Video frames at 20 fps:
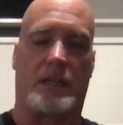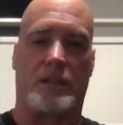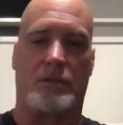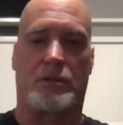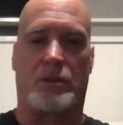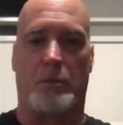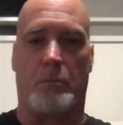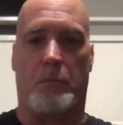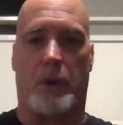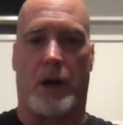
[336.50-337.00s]
is
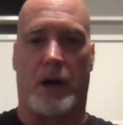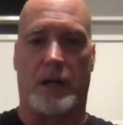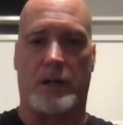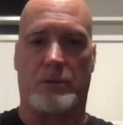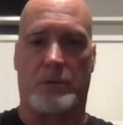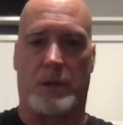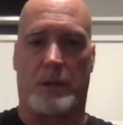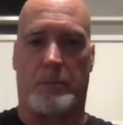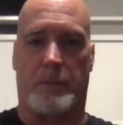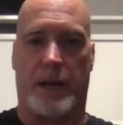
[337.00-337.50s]
to bond
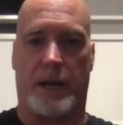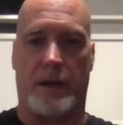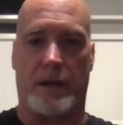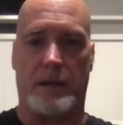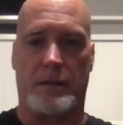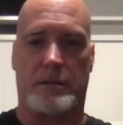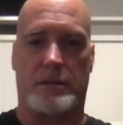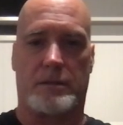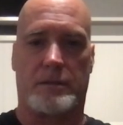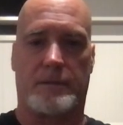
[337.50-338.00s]
with the
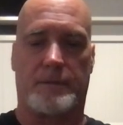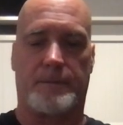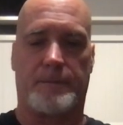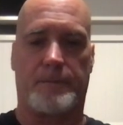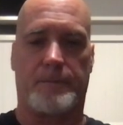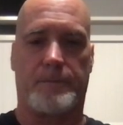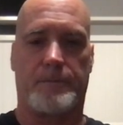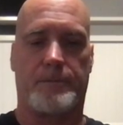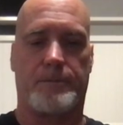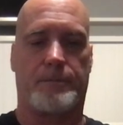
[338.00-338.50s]
parents,
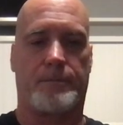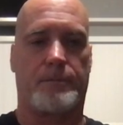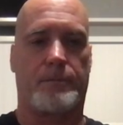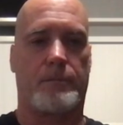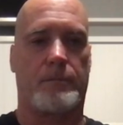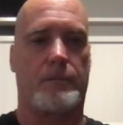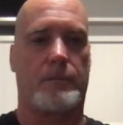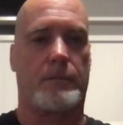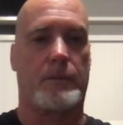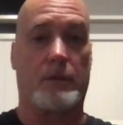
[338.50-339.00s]

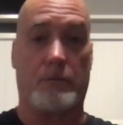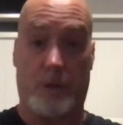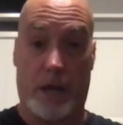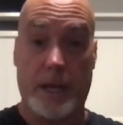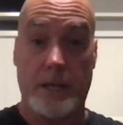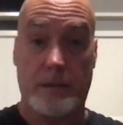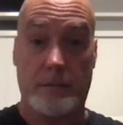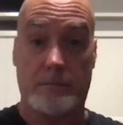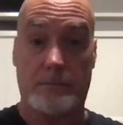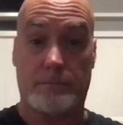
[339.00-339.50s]

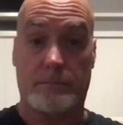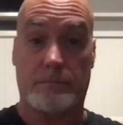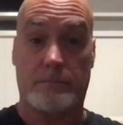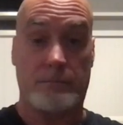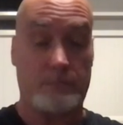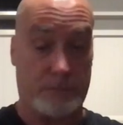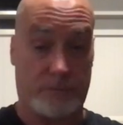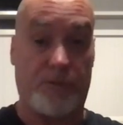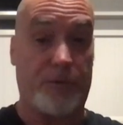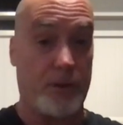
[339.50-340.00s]
right?
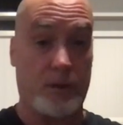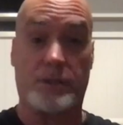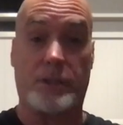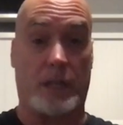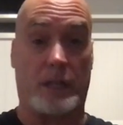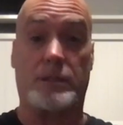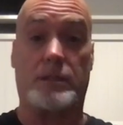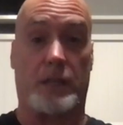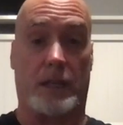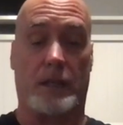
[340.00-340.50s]
First
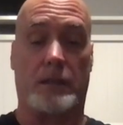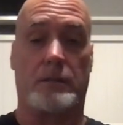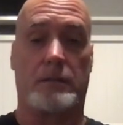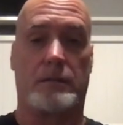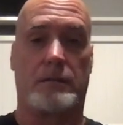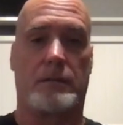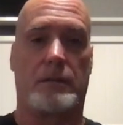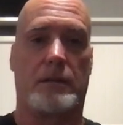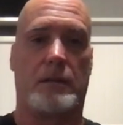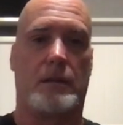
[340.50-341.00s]
instinct.
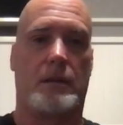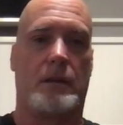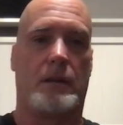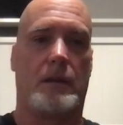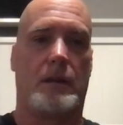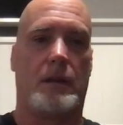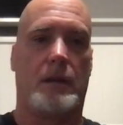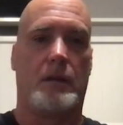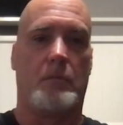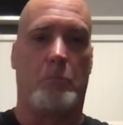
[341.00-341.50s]

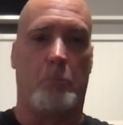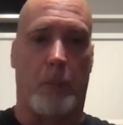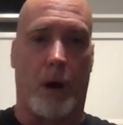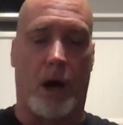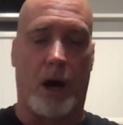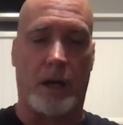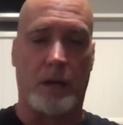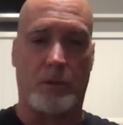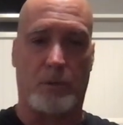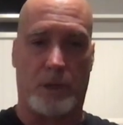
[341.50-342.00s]

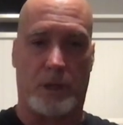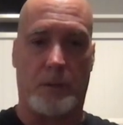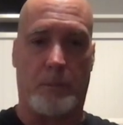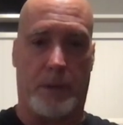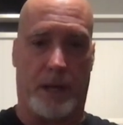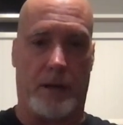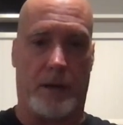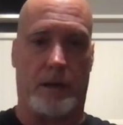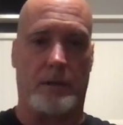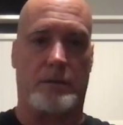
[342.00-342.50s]
Bond with the
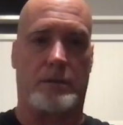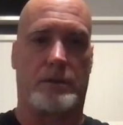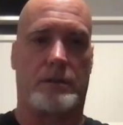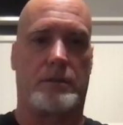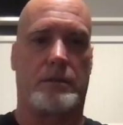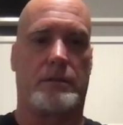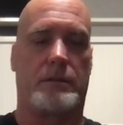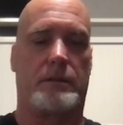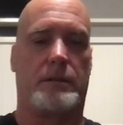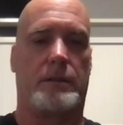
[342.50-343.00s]
parents.
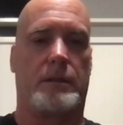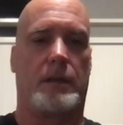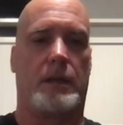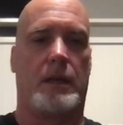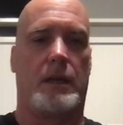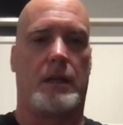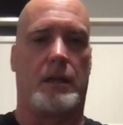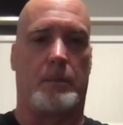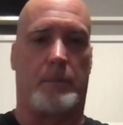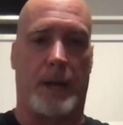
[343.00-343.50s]

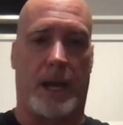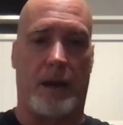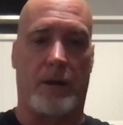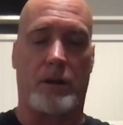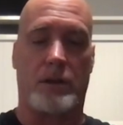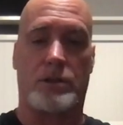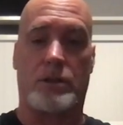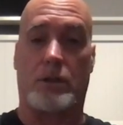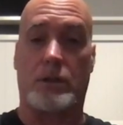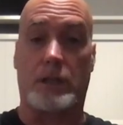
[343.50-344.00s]
The
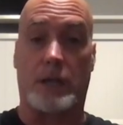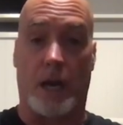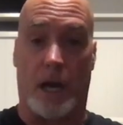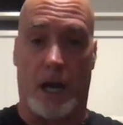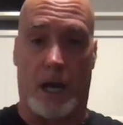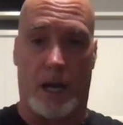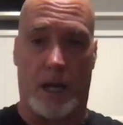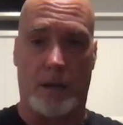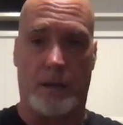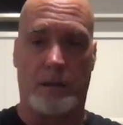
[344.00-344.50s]
parents are
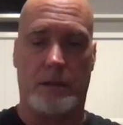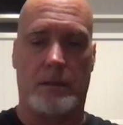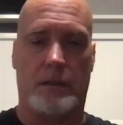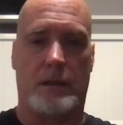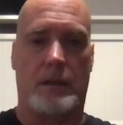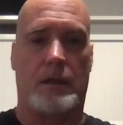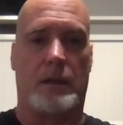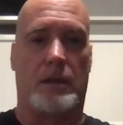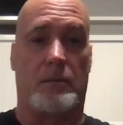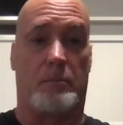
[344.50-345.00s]
God.
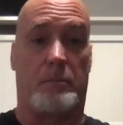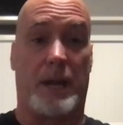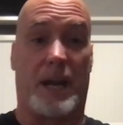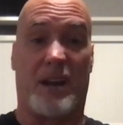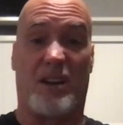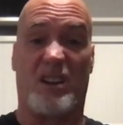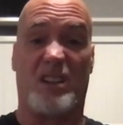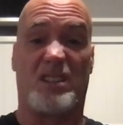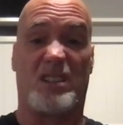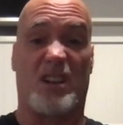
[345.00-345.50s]
The
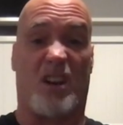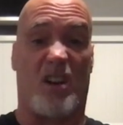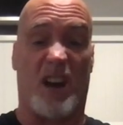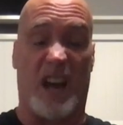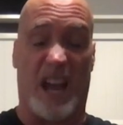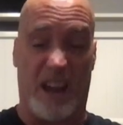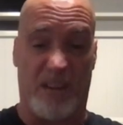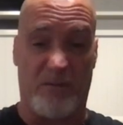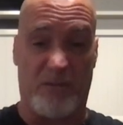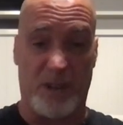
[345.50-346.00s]
parents are
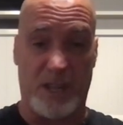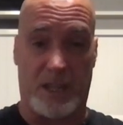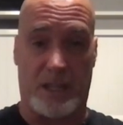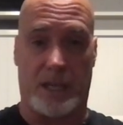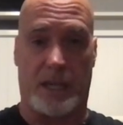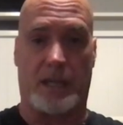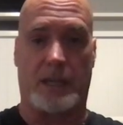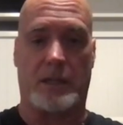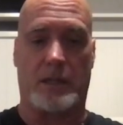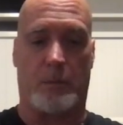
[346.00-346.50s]

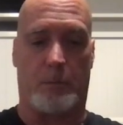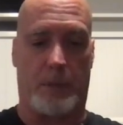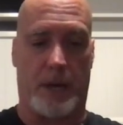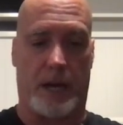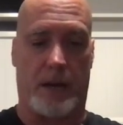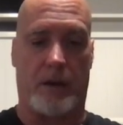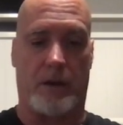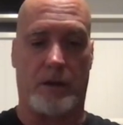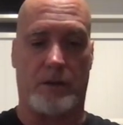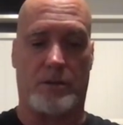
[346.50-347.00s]
everything. The
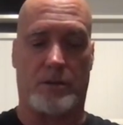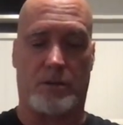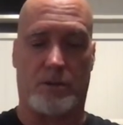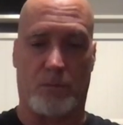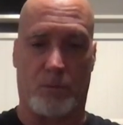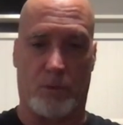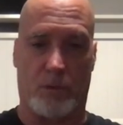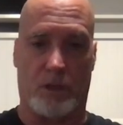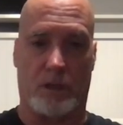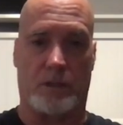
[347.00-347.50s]
parents
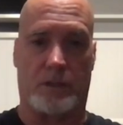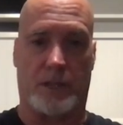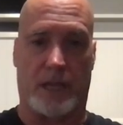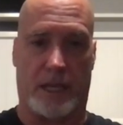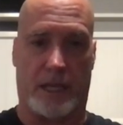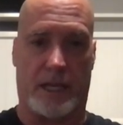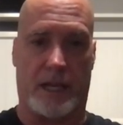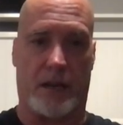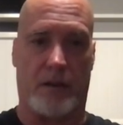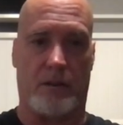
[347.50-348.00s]
will take
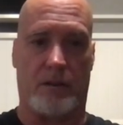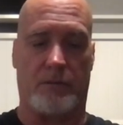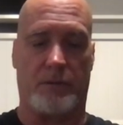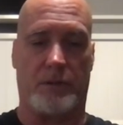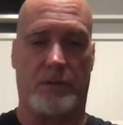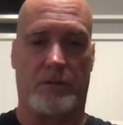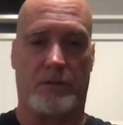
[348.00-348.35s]
care of you.